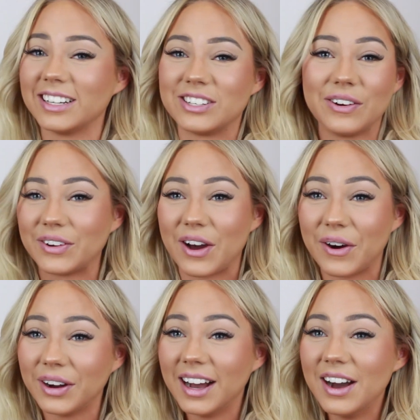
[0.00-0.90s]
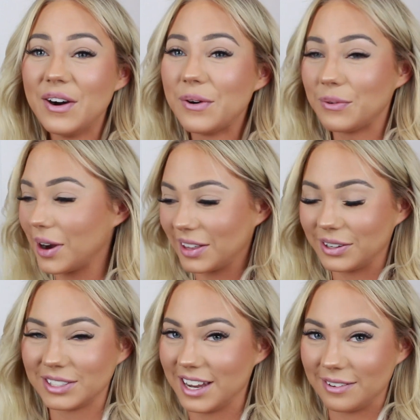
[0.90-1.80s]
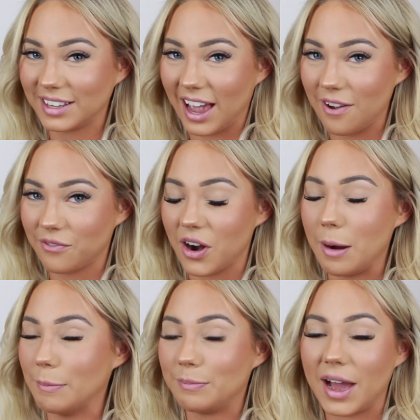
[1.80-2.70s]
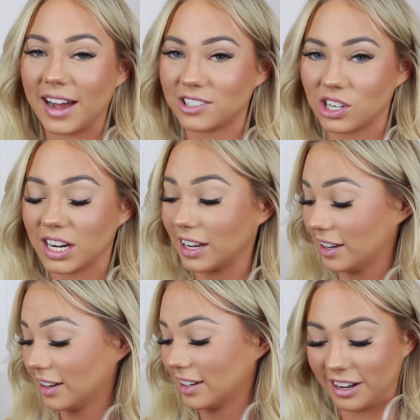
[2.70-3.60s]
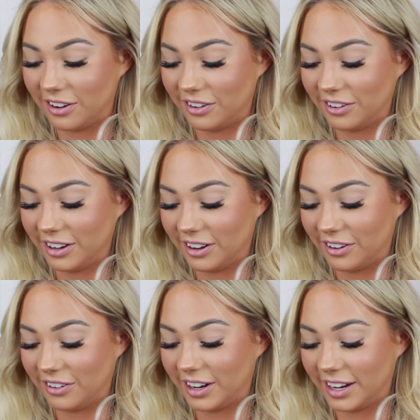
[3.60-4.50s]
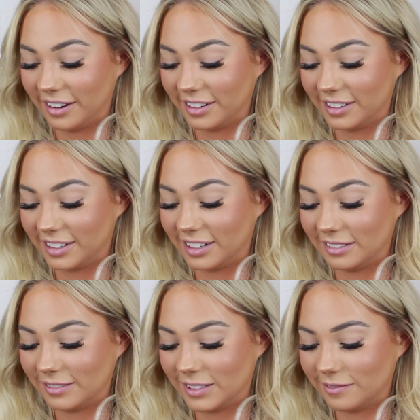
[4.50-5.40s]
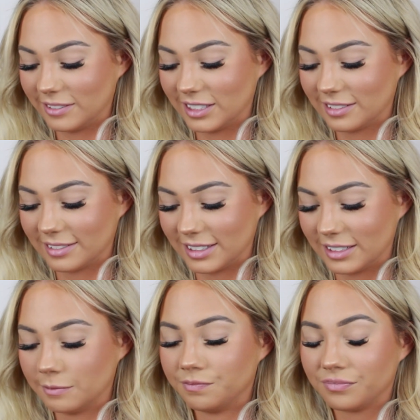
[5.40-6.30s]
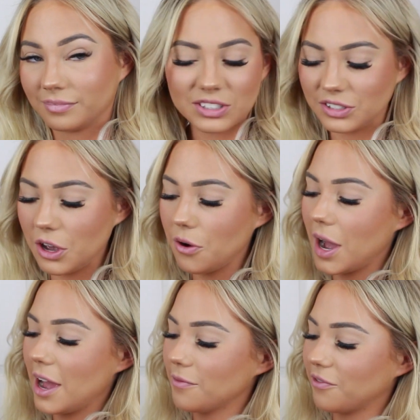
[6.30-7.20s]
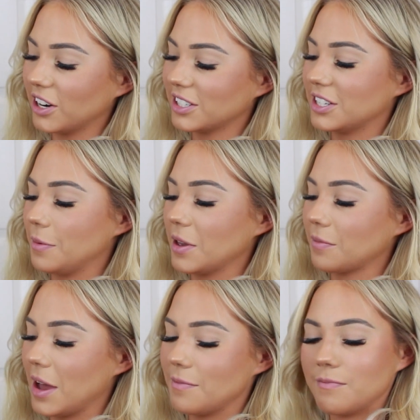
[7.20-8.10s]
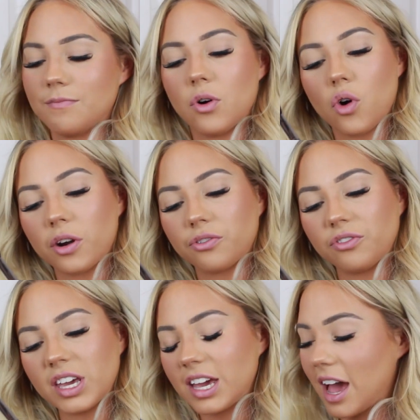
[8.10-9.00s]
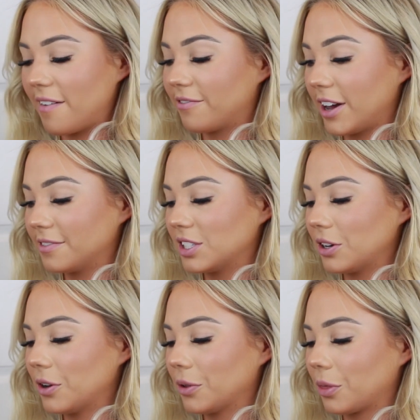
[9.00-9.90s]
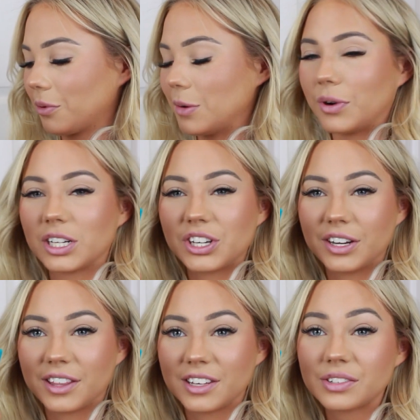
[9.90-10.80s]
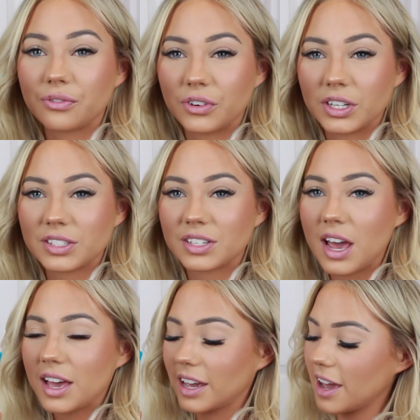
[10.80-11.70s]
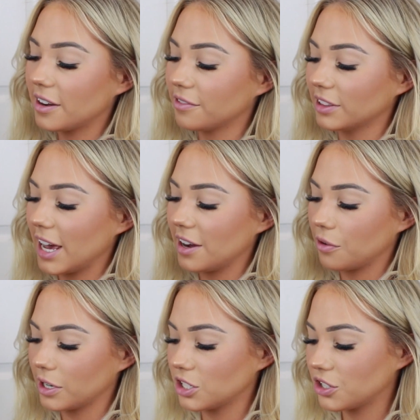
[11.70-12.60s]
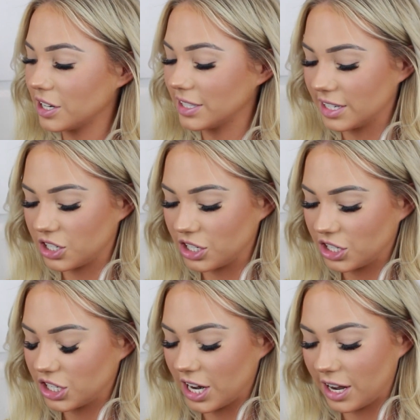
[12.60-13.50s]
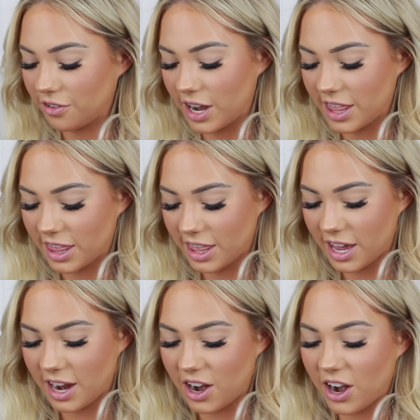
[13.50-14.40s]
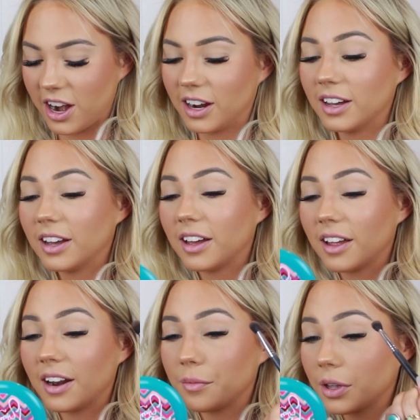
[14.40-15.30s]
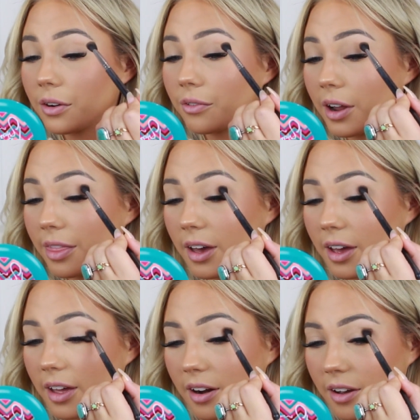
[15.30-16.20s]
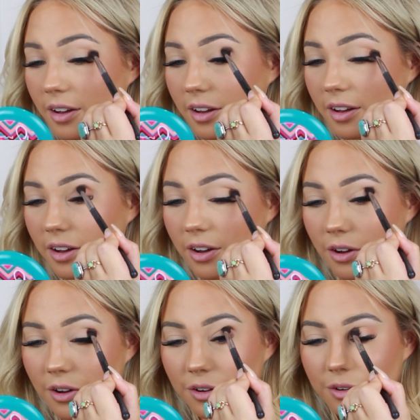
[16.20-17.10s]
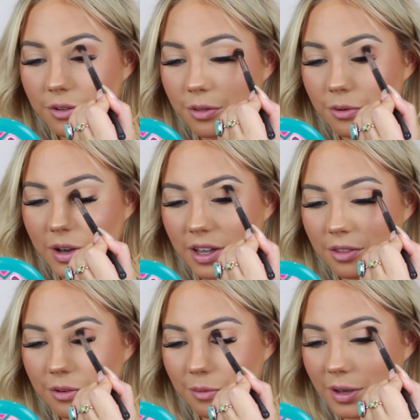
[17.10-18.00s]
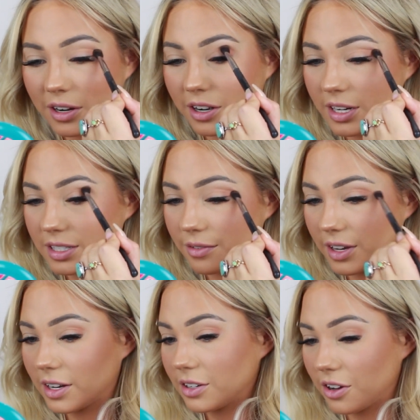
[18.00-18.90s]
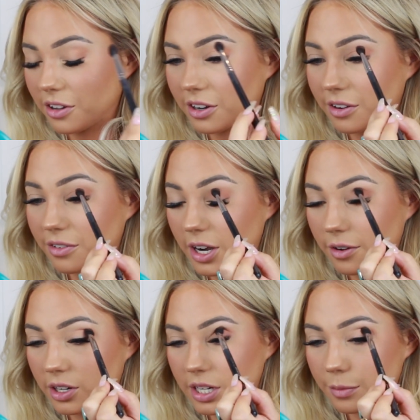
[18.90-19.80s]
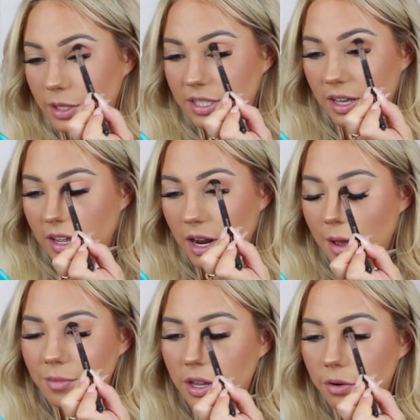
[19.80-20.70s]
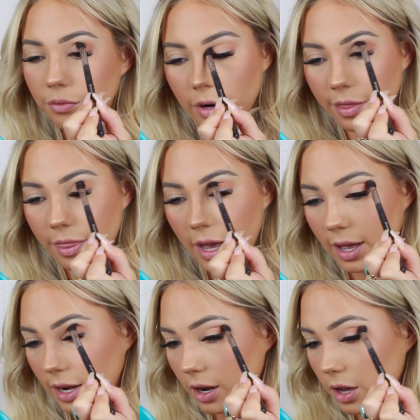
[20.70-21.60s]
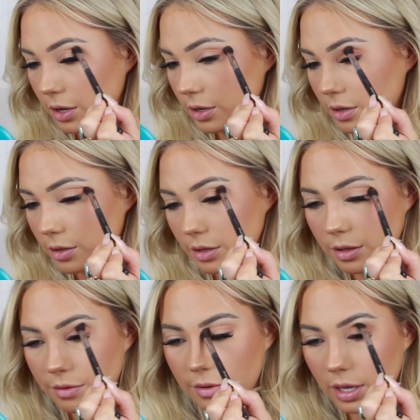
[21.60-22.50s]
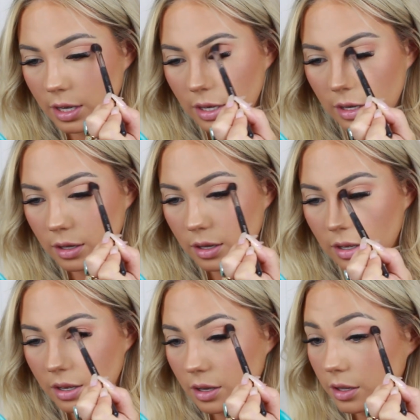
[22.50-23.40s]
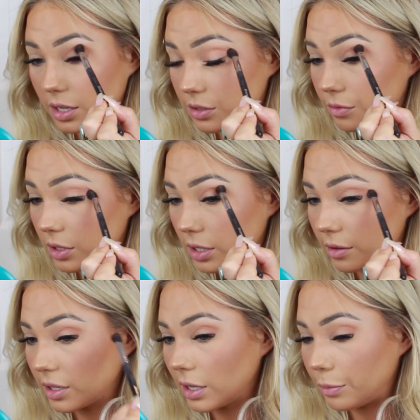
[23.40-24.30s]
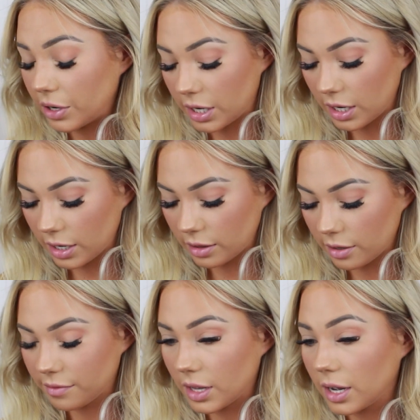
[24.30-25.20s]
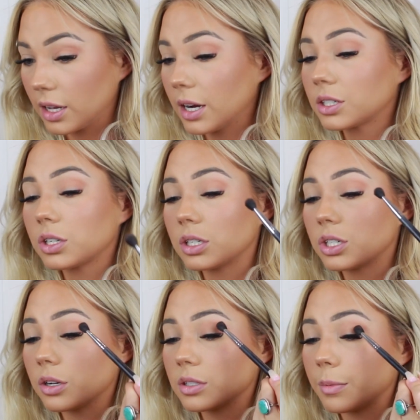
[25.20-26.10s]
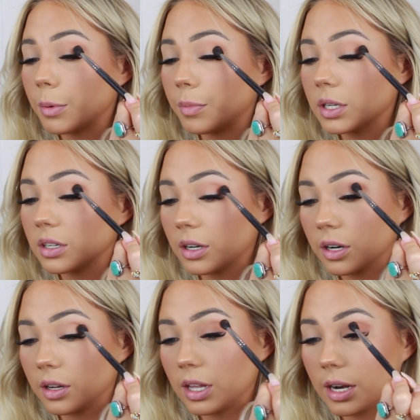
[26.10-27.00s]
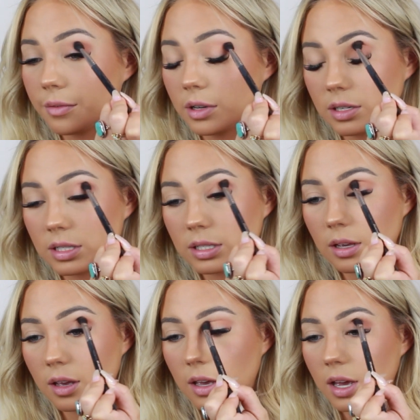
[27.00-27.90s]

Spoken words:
don't know where those names came from, Patrick. I don't know how I came up with that. So I'm first dipping my Morphe M503 brush into this first kind of light orange transition shade right there. I'm gonna run that all the way through my crease. If I had $1 for every time I said, I'm gonna run that all the way. That's really, really pretty. I love that. It actually shows up a bit darker than I was